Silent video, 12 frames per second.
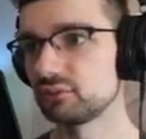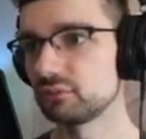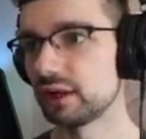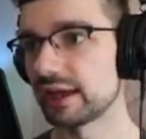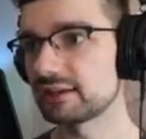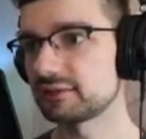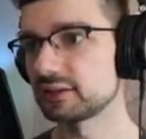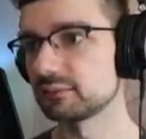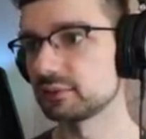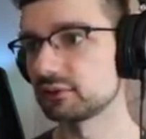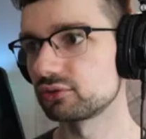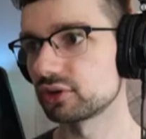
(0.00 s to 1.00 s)
likes
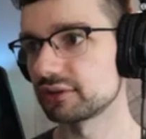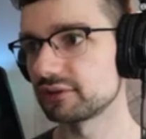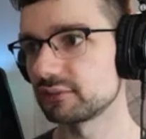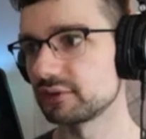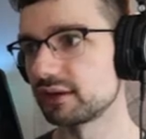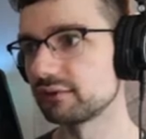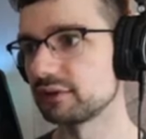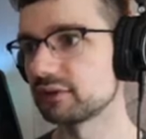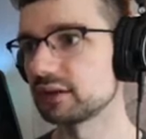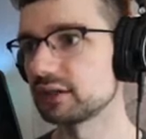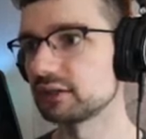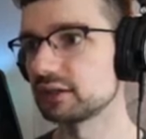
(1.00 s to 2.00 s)
him and trusts him and
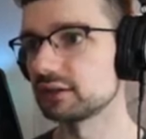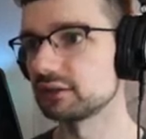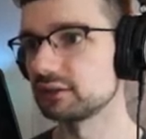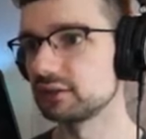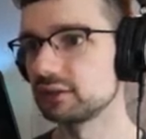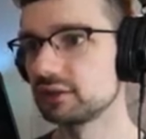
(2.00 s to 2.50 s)
everything. And then